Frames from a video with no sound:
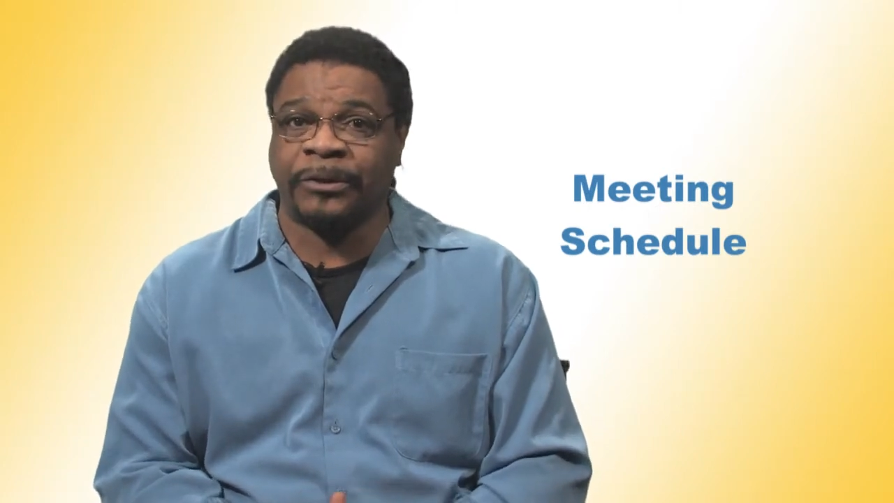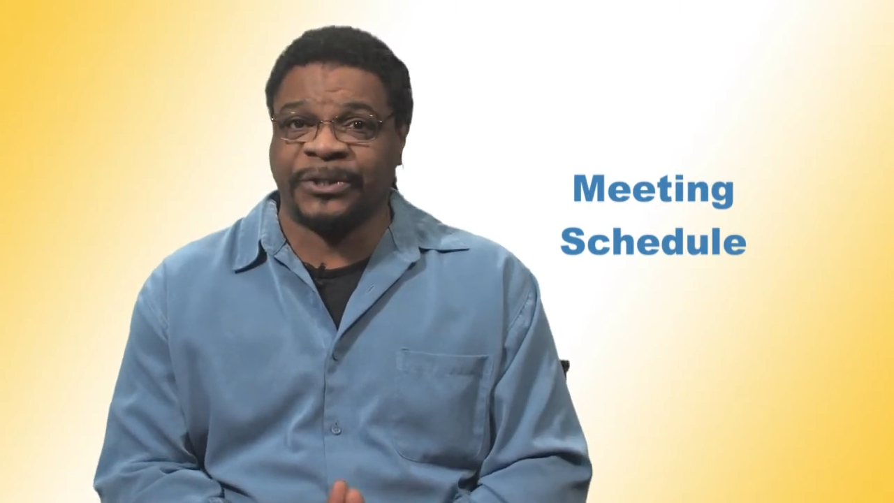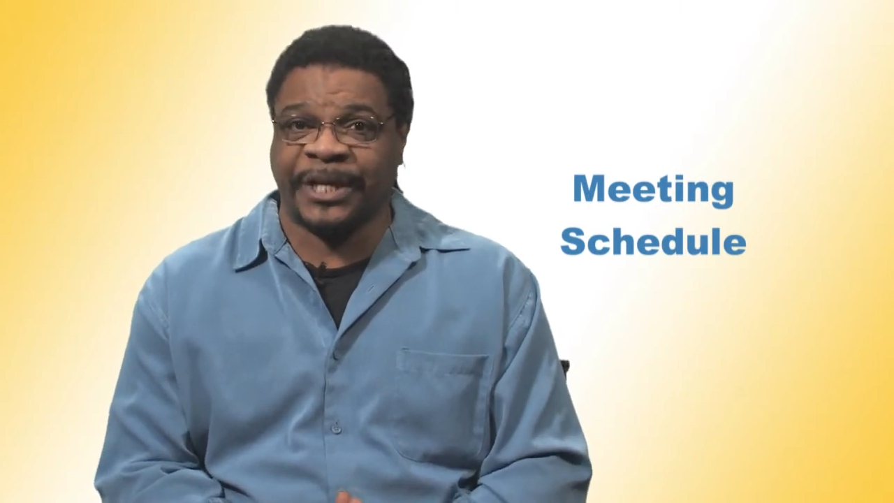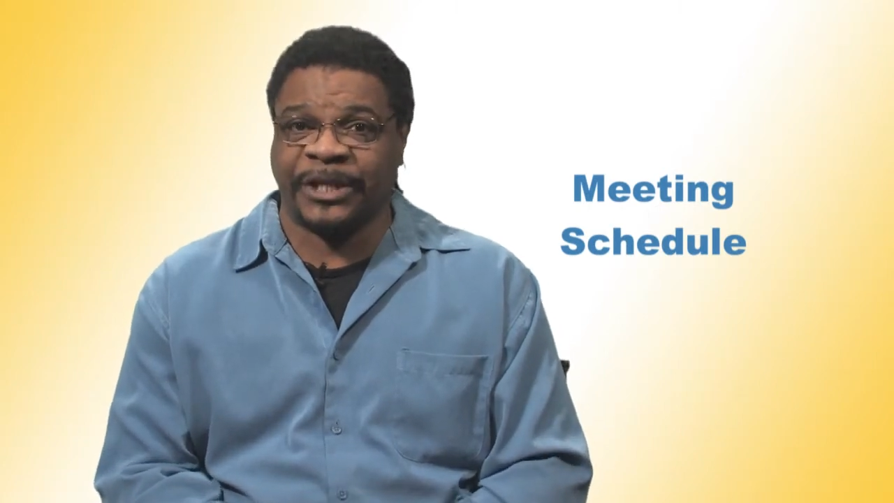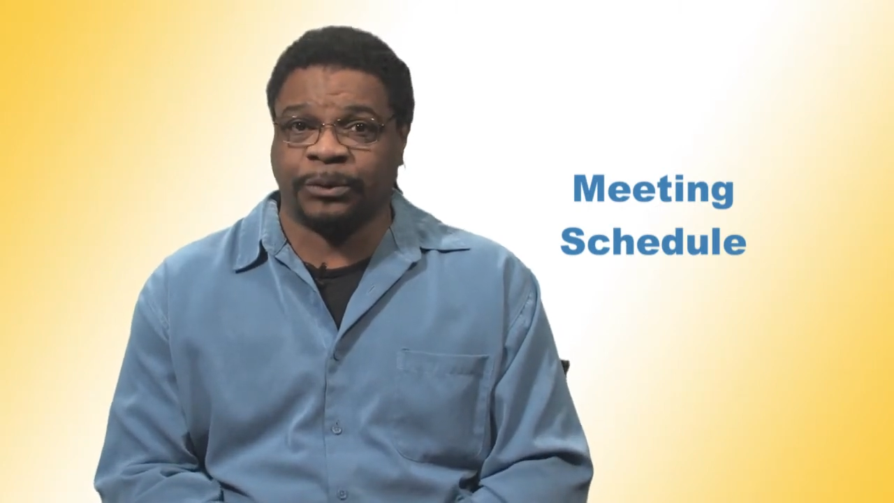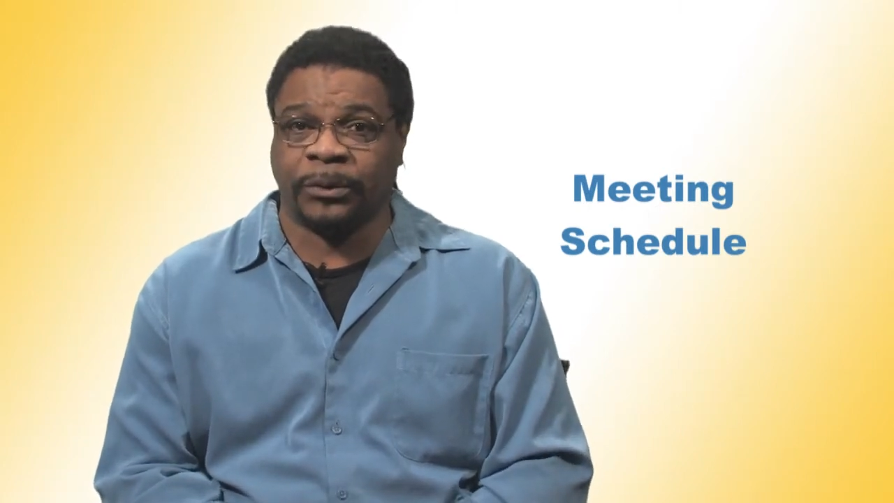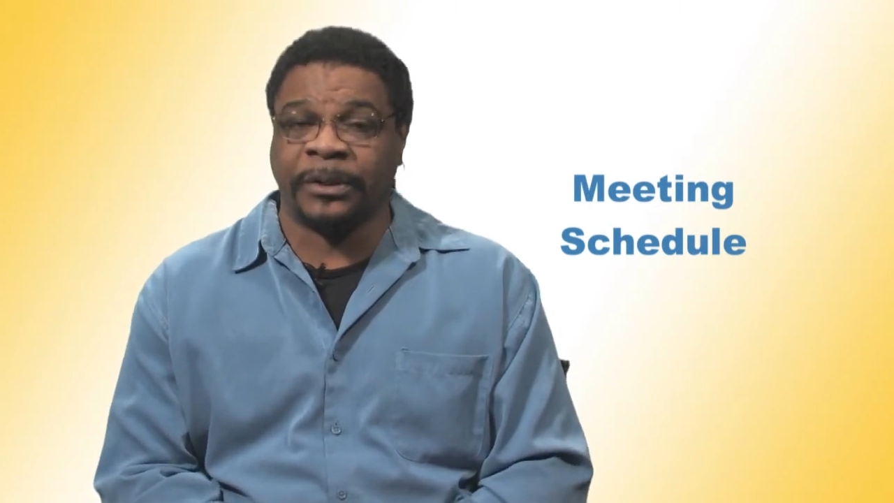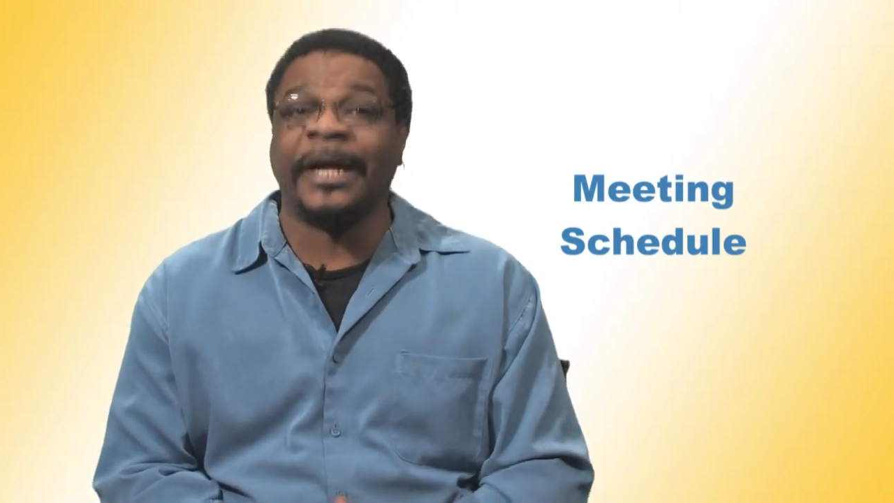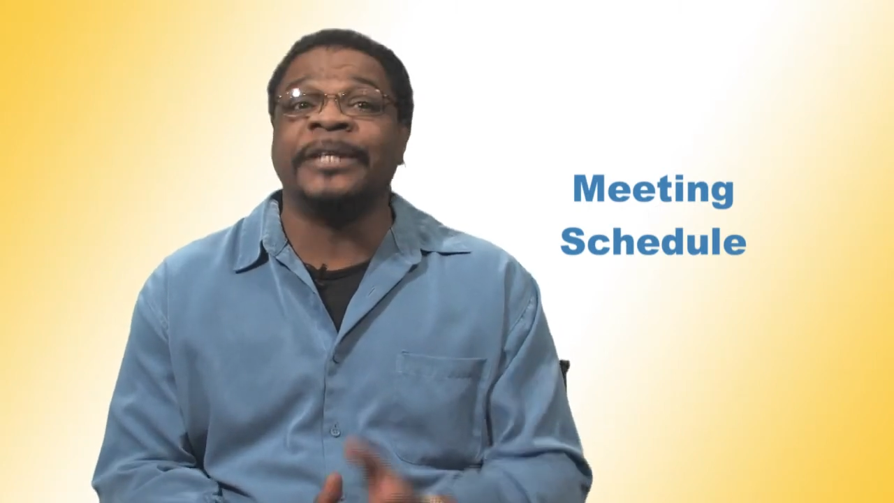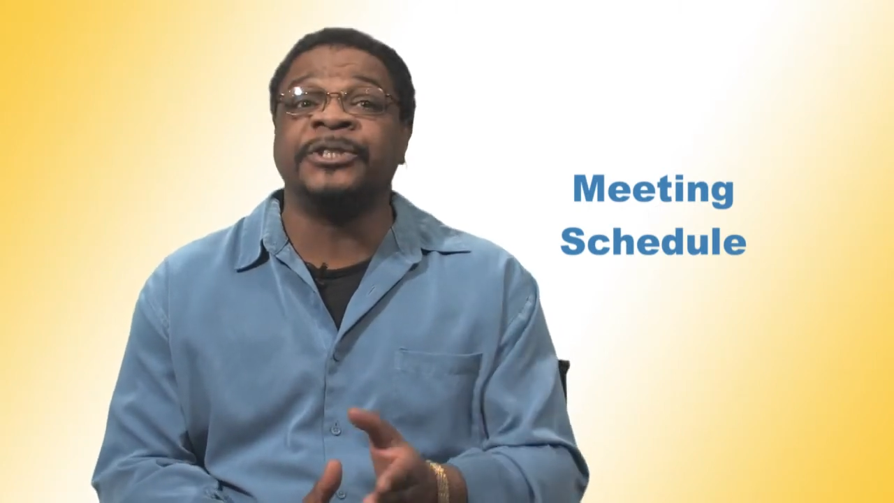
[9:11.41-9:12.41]
schedule
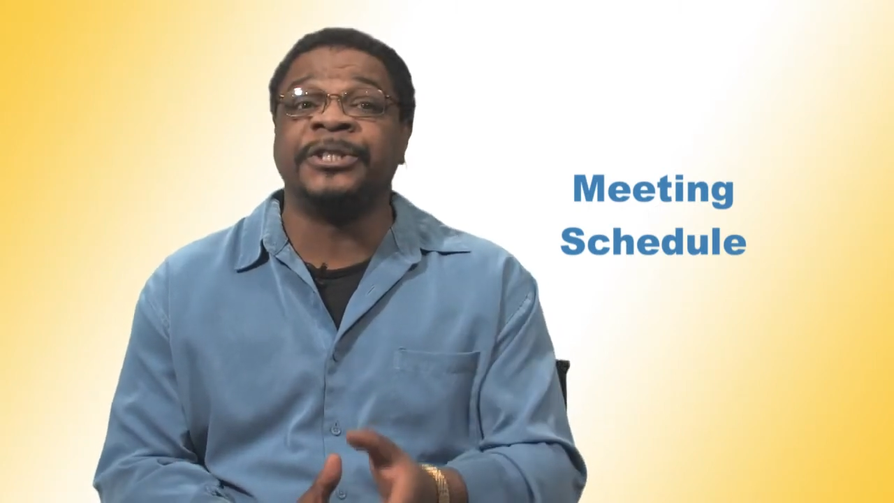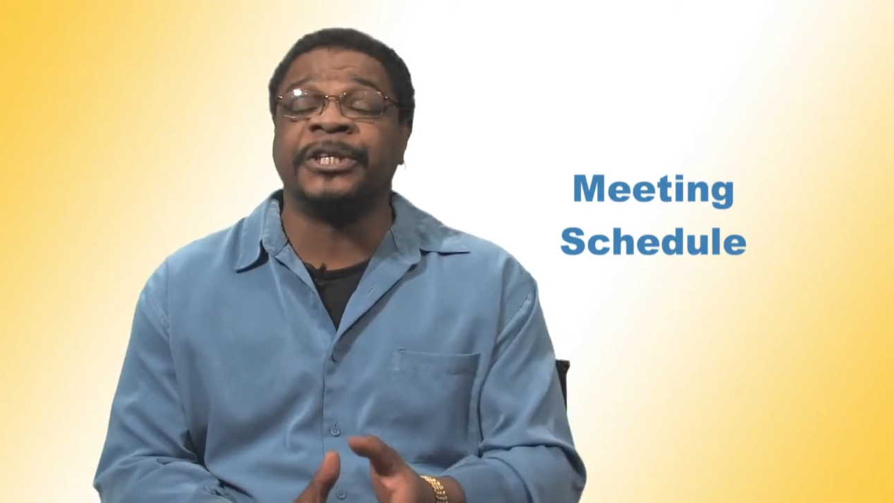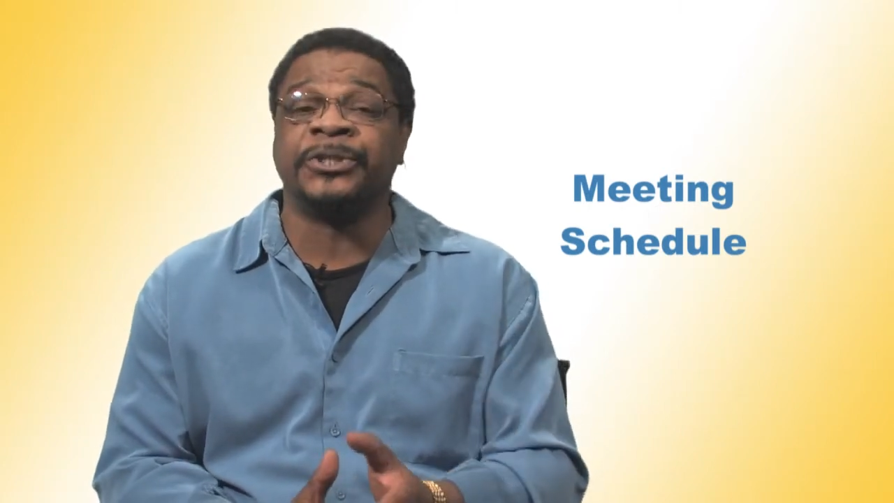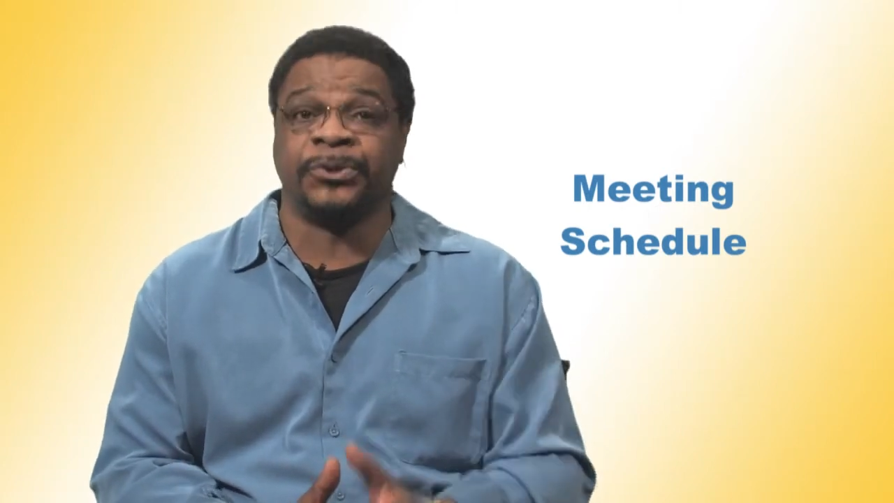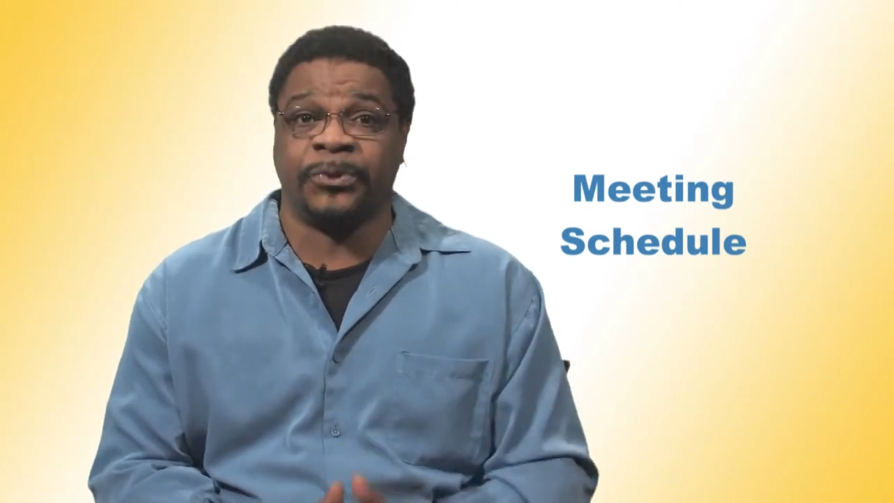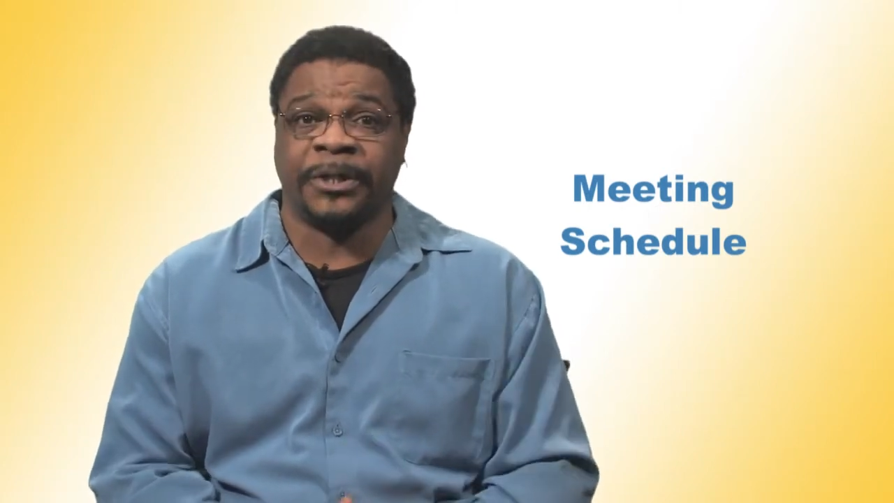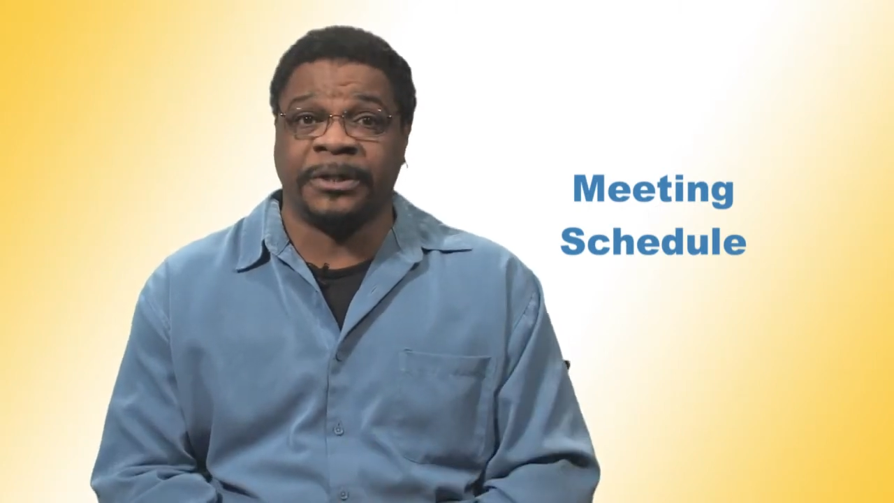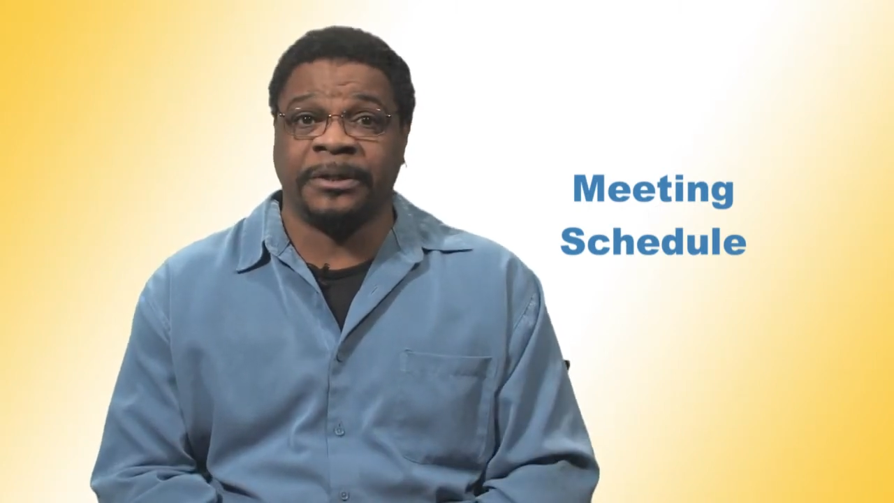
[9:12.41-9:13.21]
and stick to it.